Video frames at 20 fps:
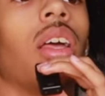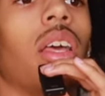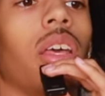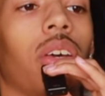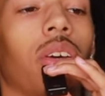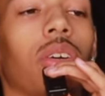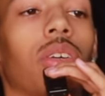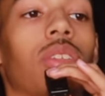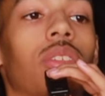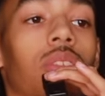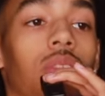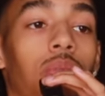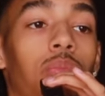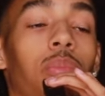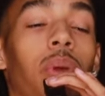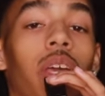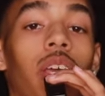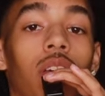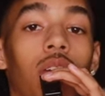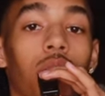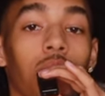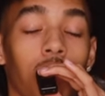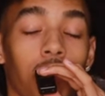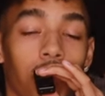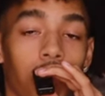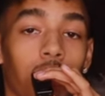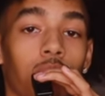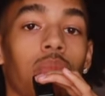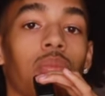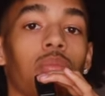It would make
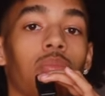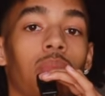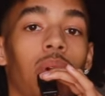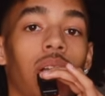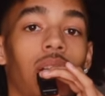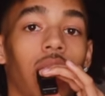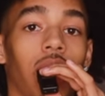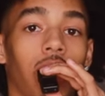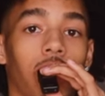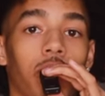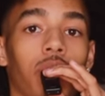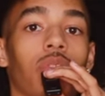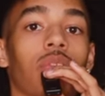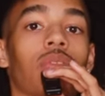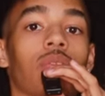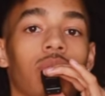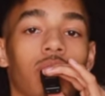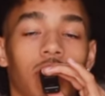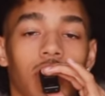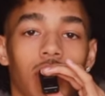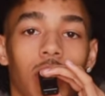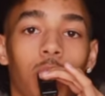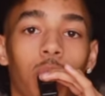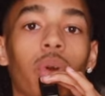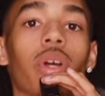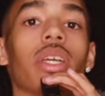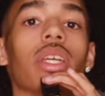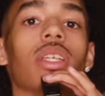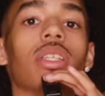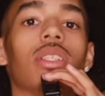my life
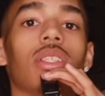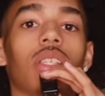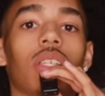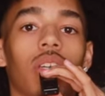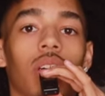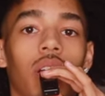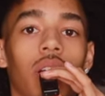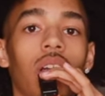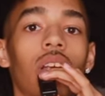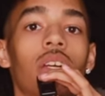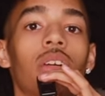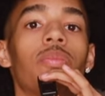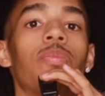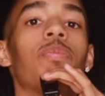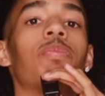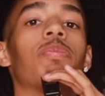somewhat easier,